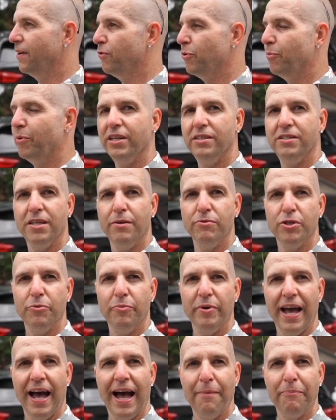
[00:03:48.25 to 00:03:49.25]
everybody seems to
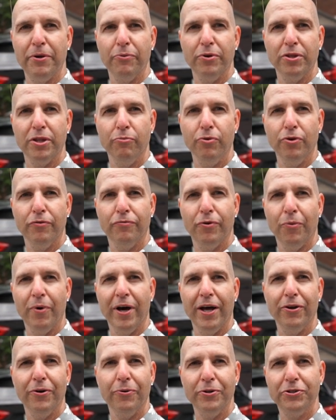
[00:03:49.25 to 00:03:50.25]
be happy with the beautiful
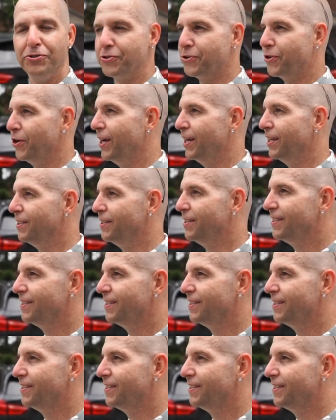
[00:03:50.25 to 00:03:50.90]
weather, which is great. Yeah,